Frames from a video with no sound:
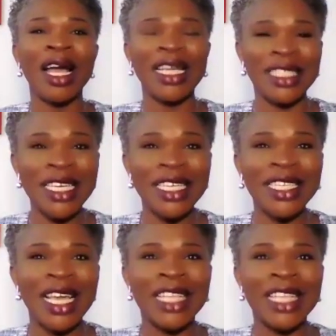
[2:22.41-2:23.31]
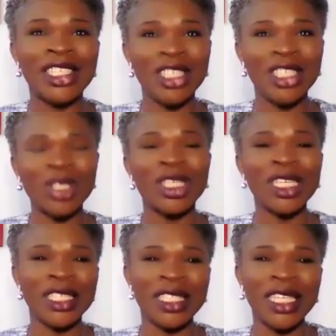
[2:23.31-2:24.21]
I did. And she
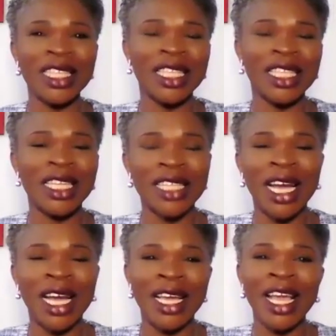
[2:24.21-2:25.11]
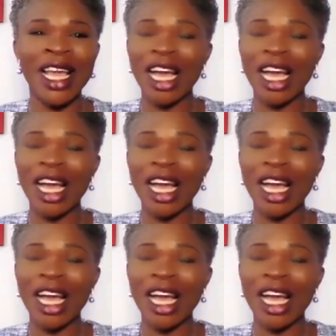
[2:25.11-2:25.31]
suggested that I